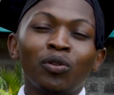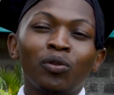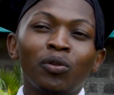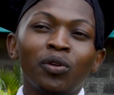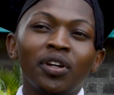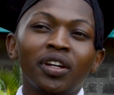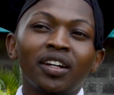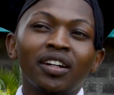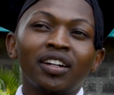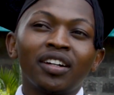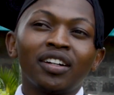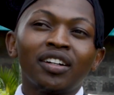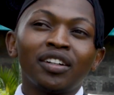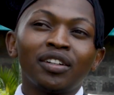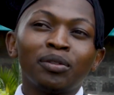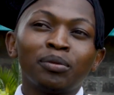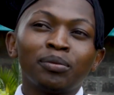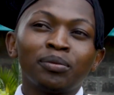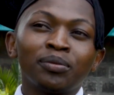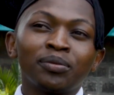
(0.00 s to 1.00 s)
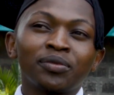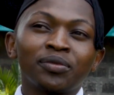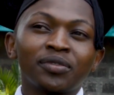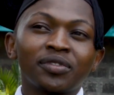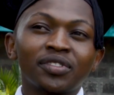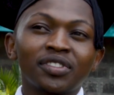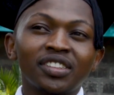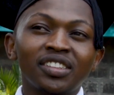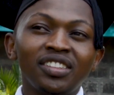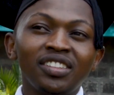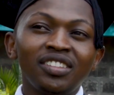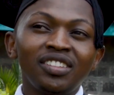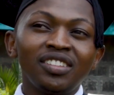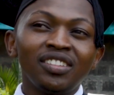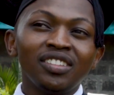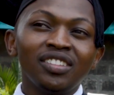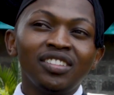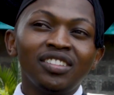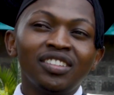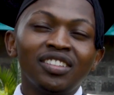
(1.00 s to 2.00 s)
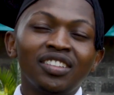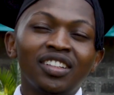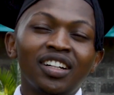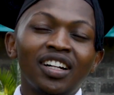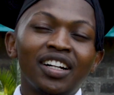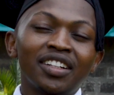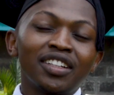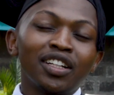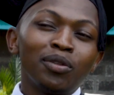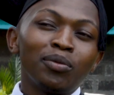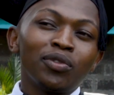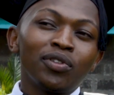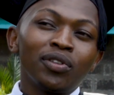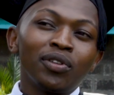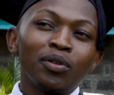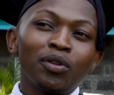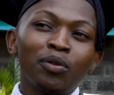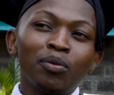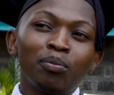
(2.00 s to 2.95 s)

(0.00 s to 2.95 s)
where at times